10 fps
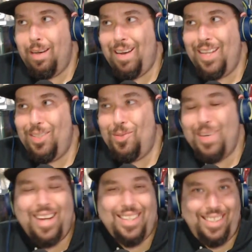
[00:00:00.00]
I do
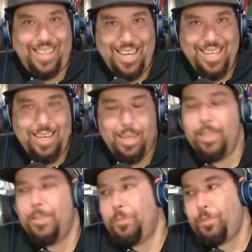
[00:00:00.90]
not like.
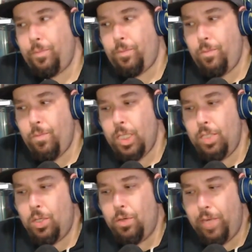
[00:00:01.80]

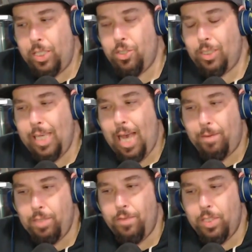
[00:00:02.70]
So eventually,
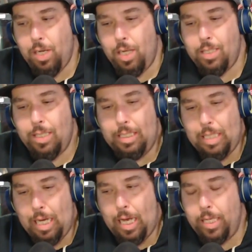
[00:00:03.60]
after Vysotsky
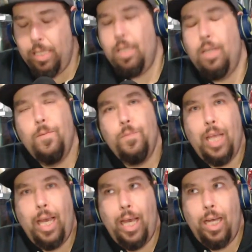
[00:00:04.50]
died,
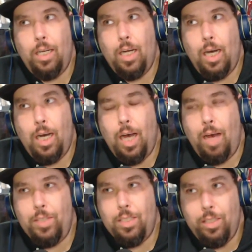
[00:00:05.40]
and
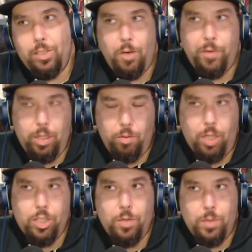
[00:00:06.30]
obviously Soviet
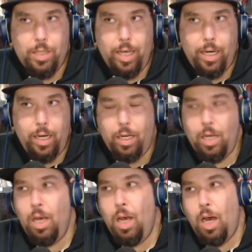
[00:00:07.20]
Russia was getting
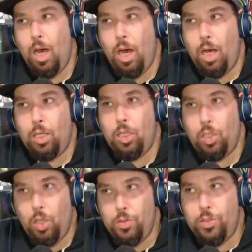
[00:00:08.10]

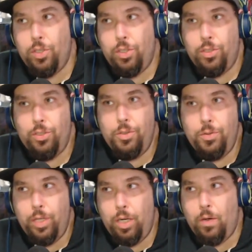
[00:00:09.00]
closer to,
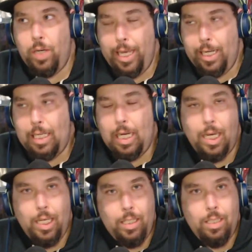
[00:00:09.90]
you know,
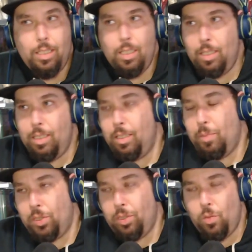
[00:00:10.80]
89, the
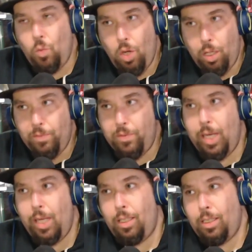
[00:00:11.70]
Berlin Wall
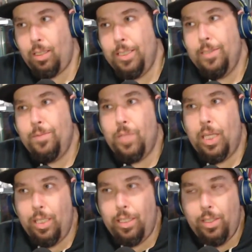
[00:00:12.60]
fell.
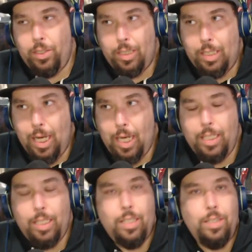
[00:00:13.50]
Then in the early
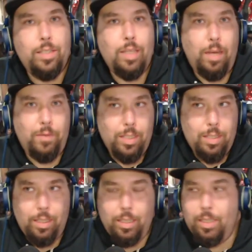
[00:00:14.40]
90s,
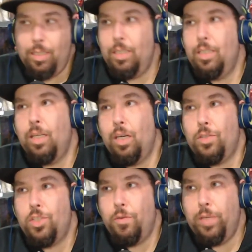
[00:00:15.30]
obviously, you know,
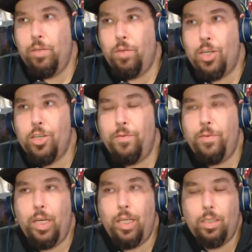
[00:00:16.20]
Soviet Russia
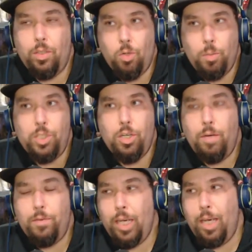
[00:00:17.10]
fell,
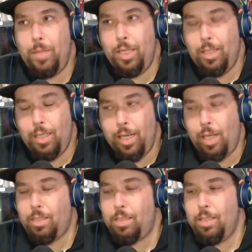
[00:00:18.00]
Gorbachev came in, then
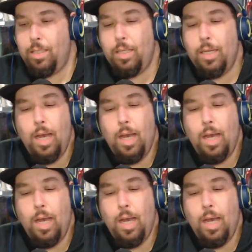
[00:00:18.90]
Yeltsin.